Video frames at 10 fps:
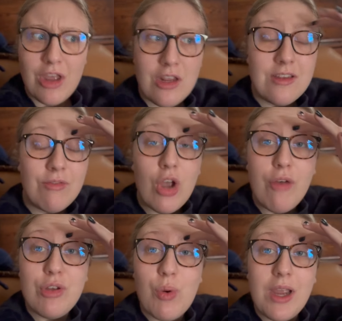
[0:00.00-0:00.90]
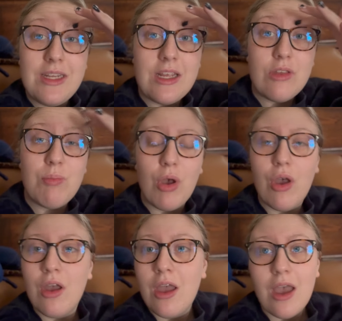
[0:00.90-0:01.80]
Because I've got a few ideas,
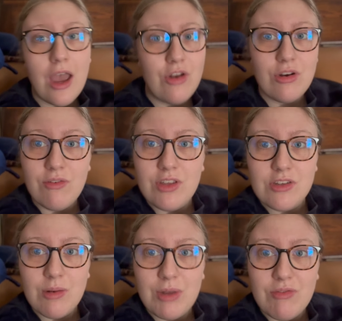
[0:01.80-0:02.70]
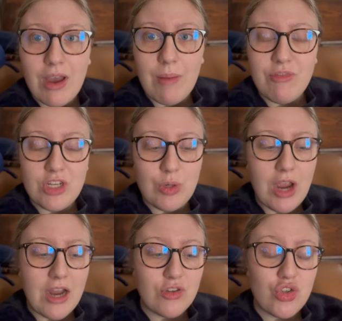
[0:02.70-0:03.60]
but I don't know if it's going to be a vibe for you
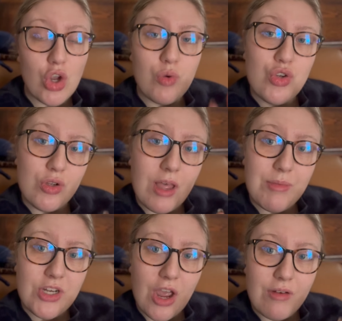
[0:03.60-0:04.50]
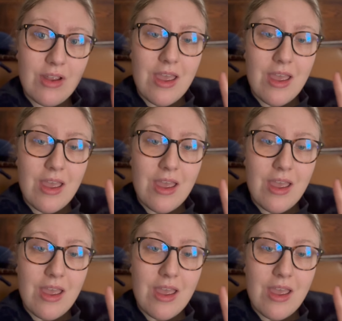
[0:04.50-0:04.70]
guys. So do let me know.